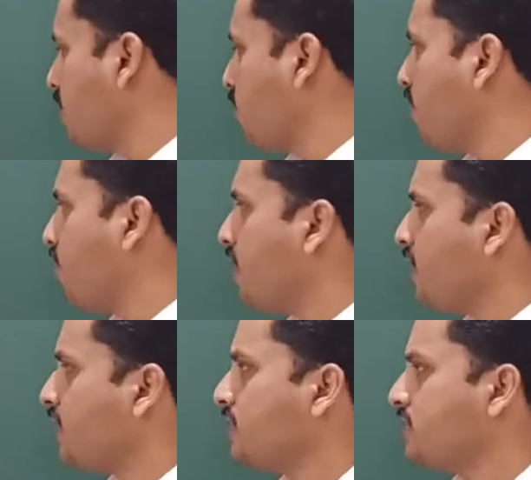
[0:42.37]

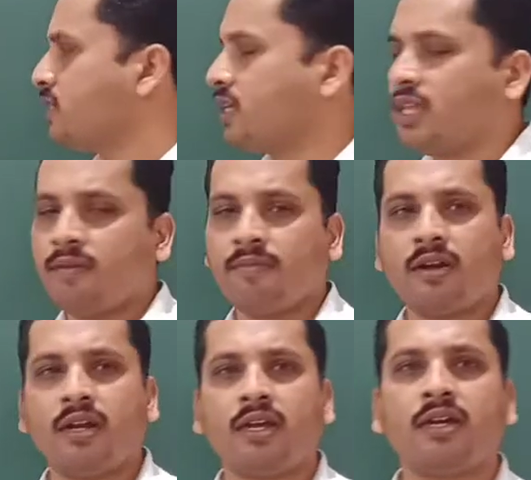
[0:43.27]
Wavelength is nothing but
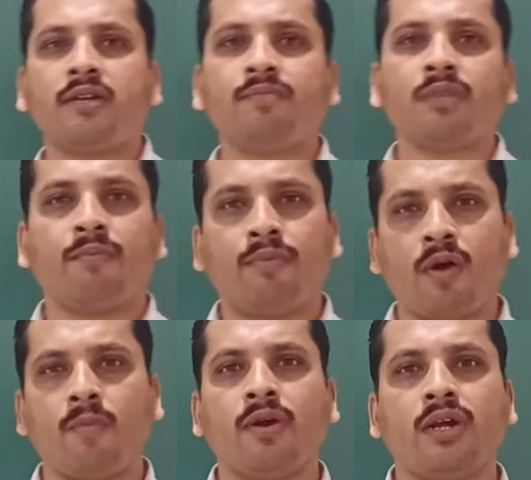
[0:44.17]
the
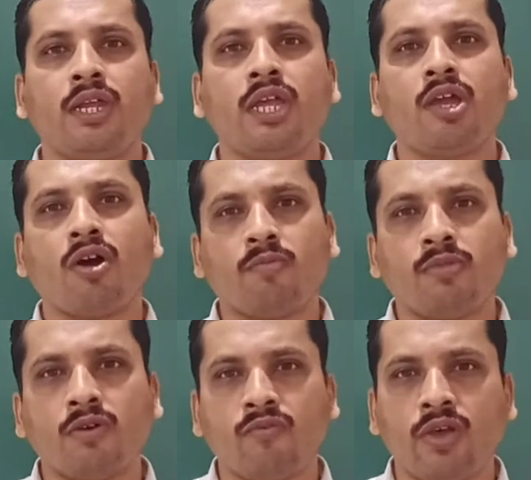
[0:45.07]
property of the
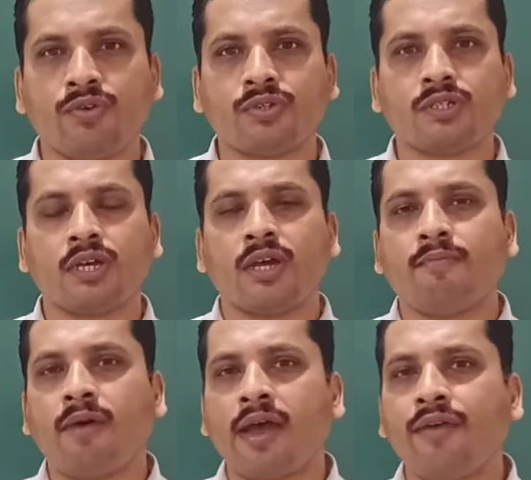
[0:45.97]
waves
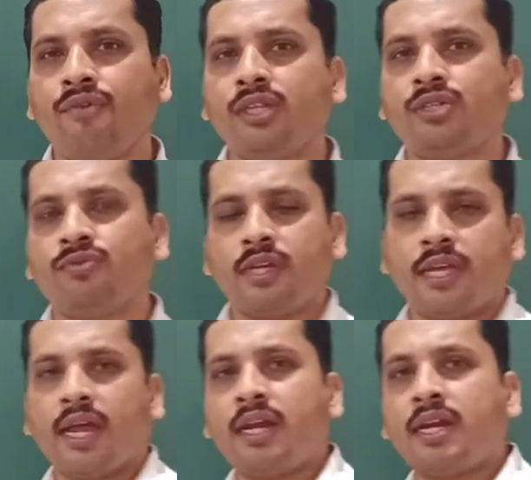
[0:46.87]
by which we
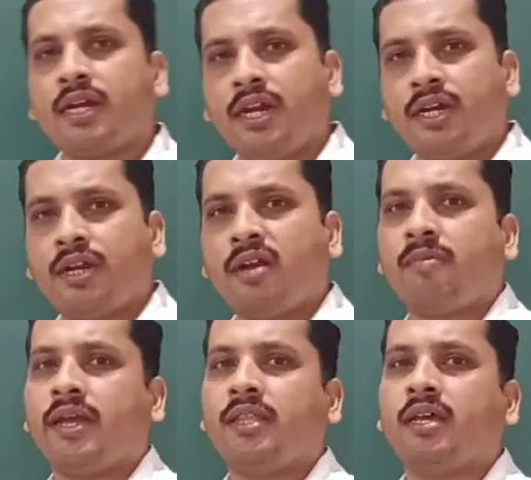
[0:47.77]
can
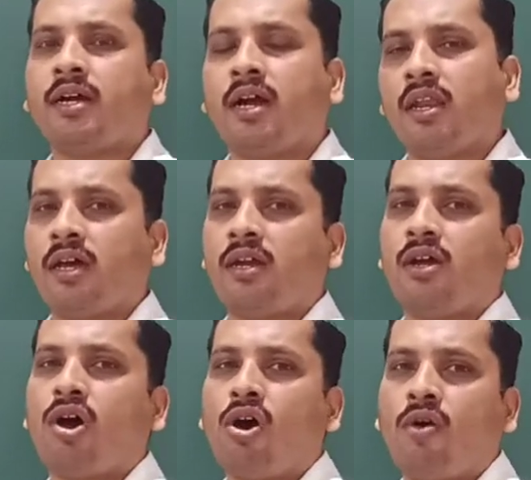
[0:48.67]
determine the color
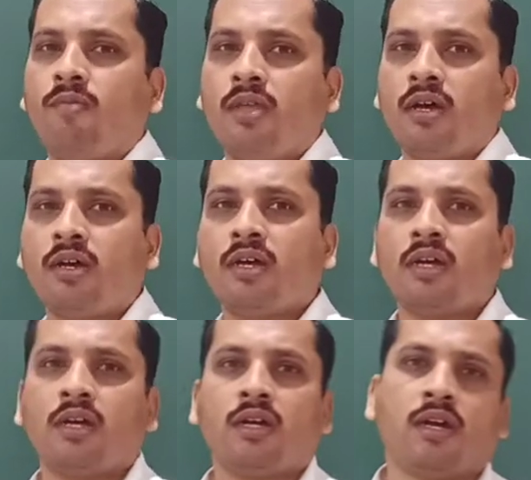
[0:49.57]
of the
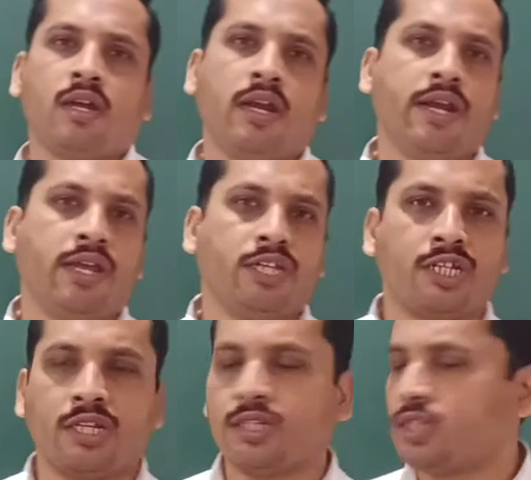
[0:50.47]
radiation.
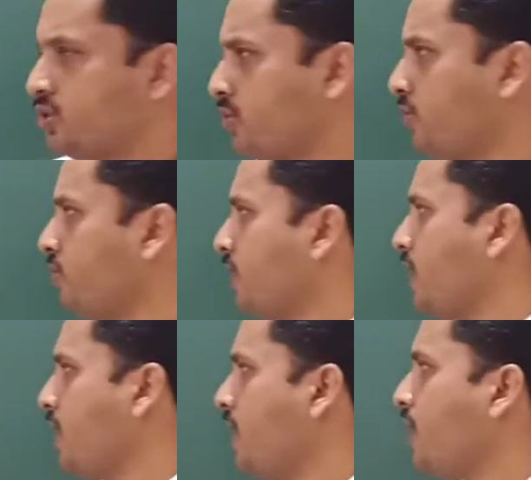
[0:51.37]
So
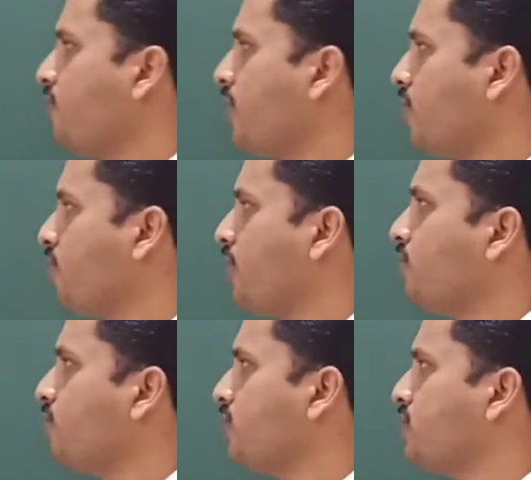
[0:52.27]
here we are going to
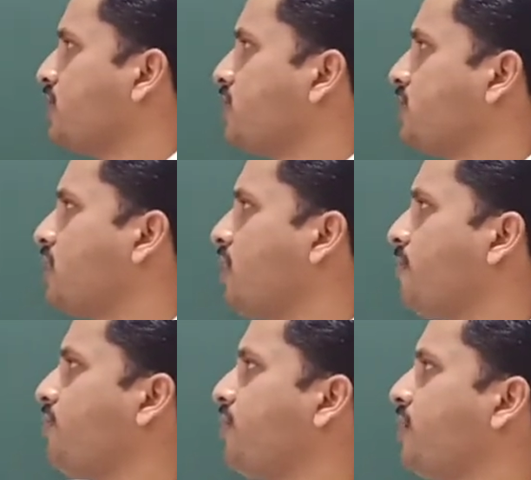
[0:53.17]
discuss
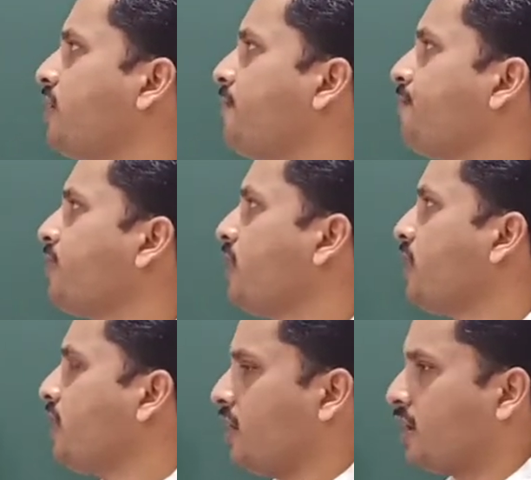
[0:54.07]
about the
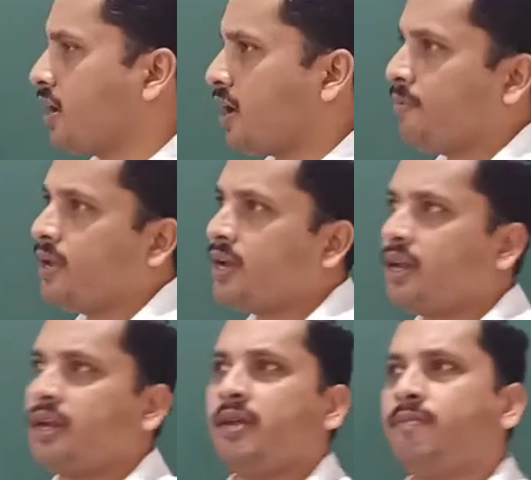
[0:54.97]
graphical
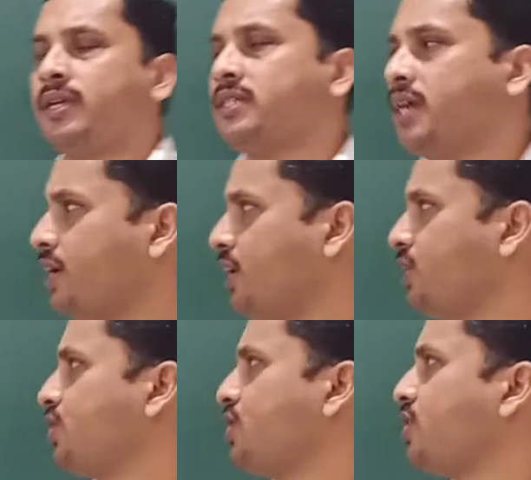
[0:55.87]

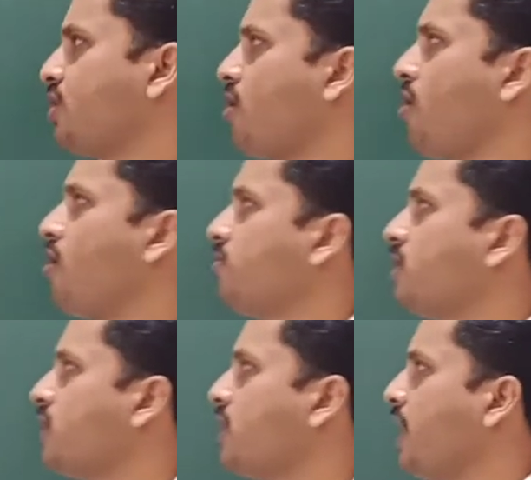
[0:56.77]
representation of the
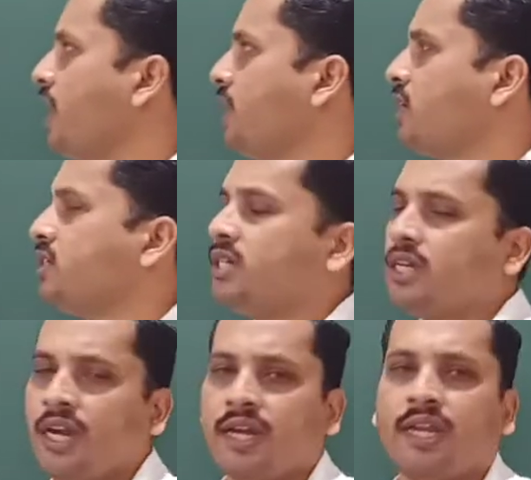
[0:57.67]
energy
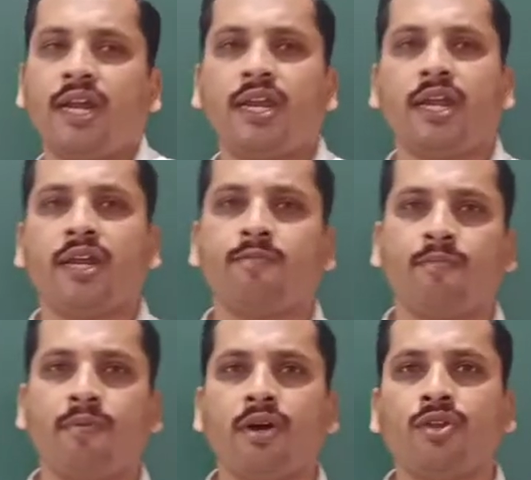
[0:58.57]
radiated
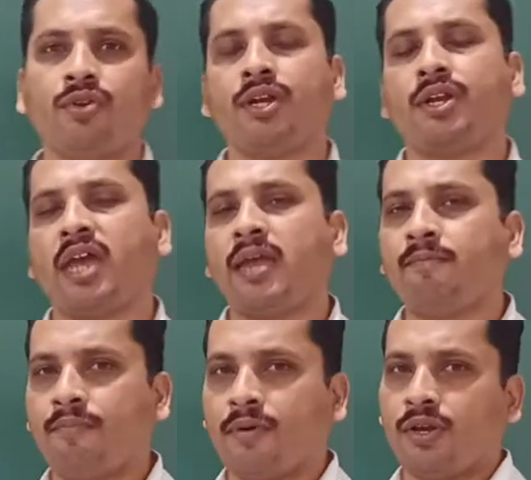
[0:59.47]
per unit time
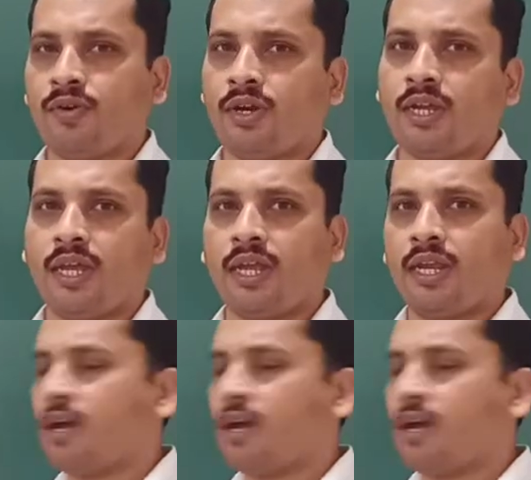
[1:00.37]
per unit area